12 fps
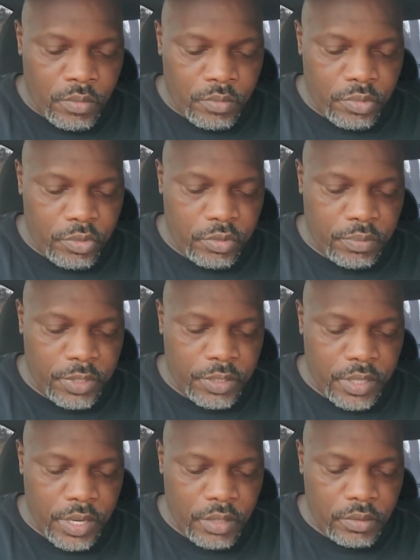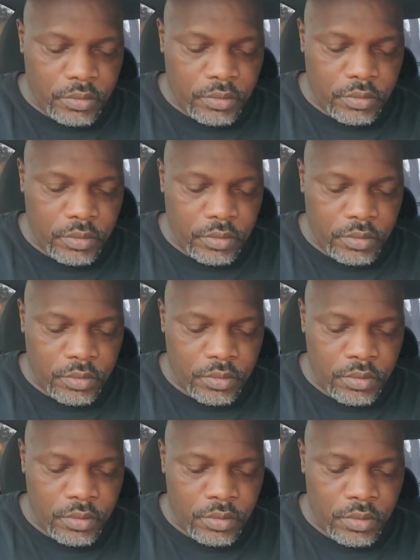Bruce B. Downs.
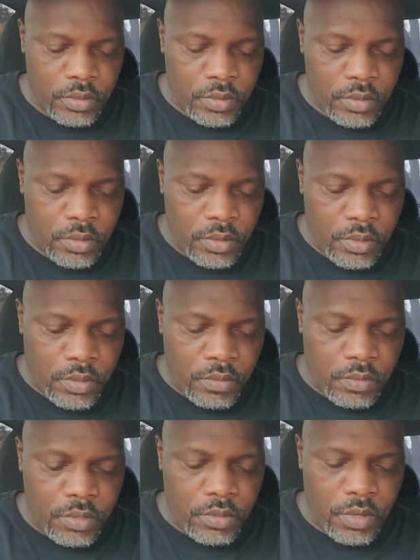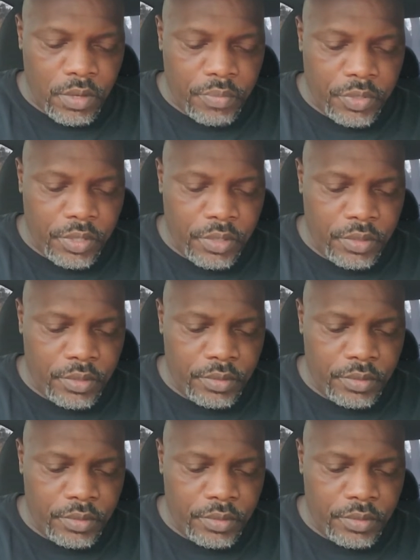Where you at, player?